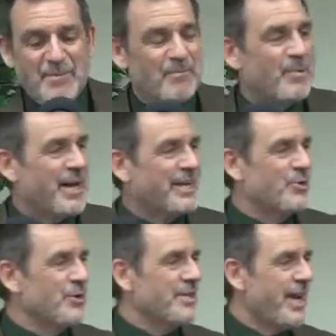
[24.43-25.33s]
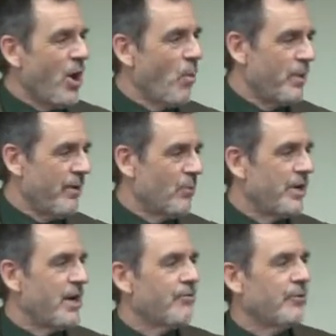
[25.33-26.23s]
But I couldn't help it.
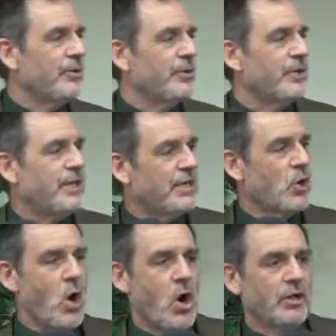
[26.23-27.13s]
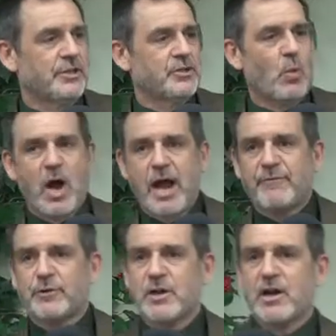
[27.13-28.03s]
Whenever he called his wife
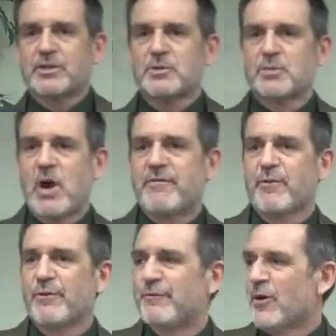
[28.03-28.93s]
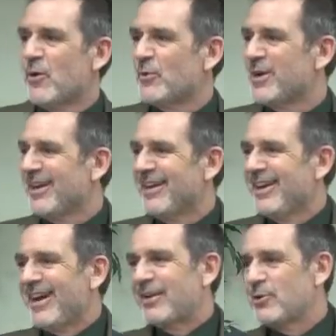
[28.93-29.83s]
or talked to his wife over the phone,
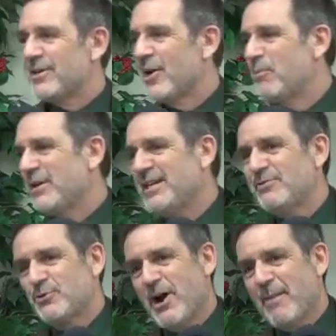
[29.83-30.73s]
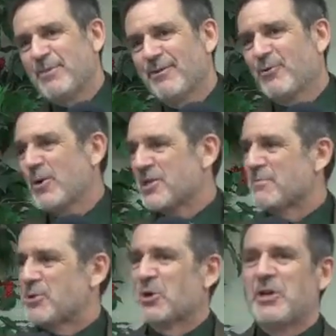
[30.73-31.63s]
couldn't help but eavesdrop. And of course, I'm
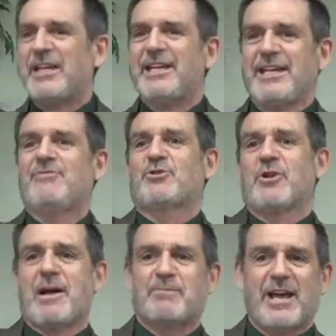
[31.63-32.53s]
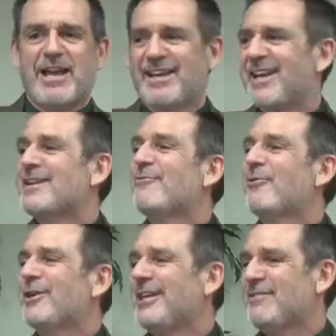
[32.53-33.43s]
sure he eavesdropped, uh,
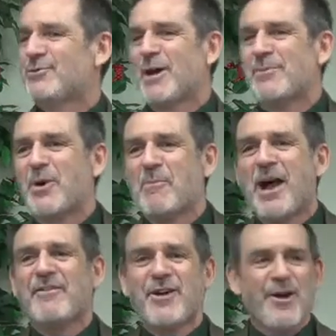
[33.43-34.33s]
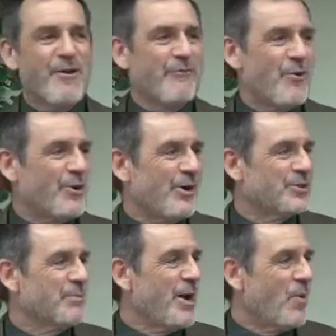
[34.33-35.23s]
inadvertently eavesdropped on all my phone calls
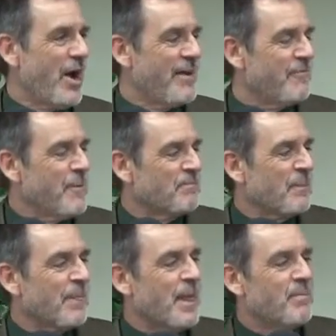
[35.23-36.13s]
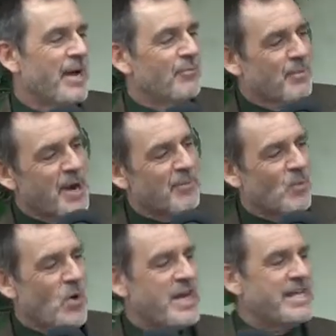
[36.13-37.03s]
to my wife. But I remember
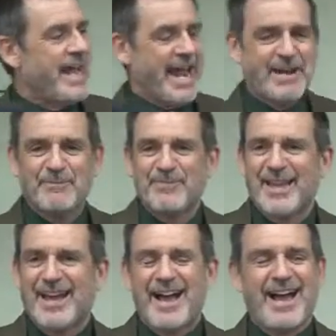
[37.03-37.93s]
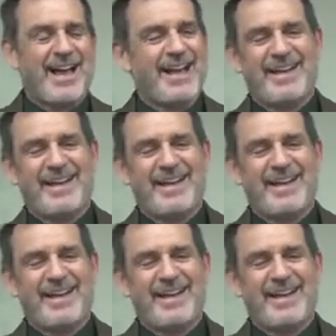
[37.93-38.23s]
one day, I,